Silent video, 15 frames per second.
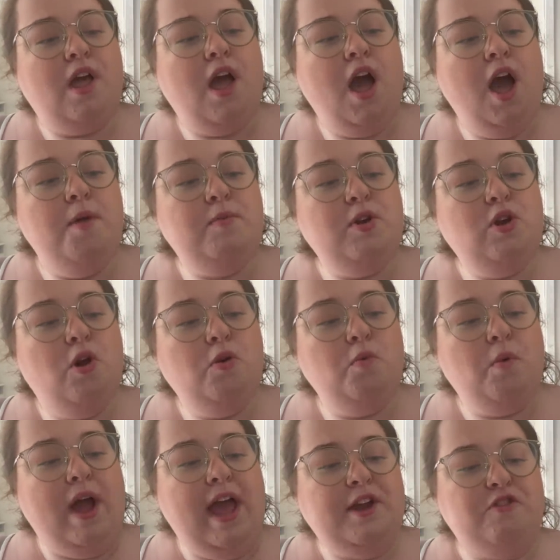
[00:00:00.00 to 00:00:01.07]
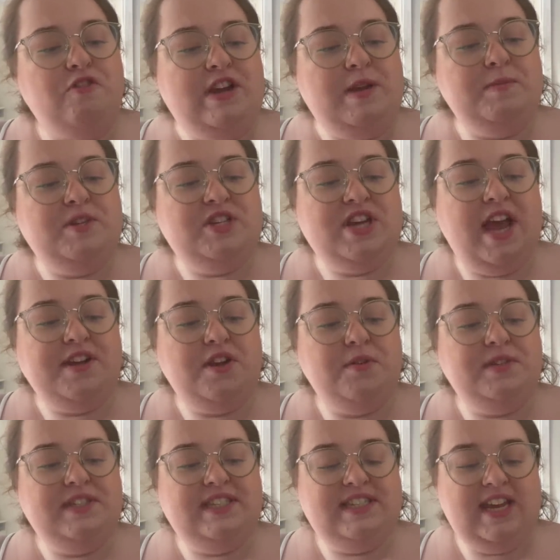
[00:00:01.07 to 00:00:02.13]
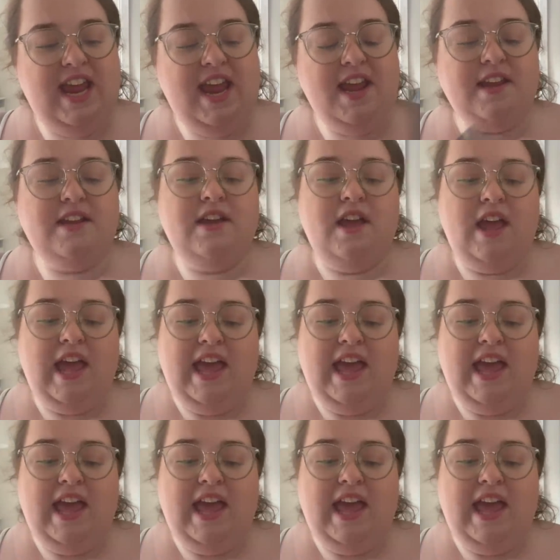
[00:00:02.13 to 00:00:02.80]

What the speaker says: Longwear Cream Shadow Stick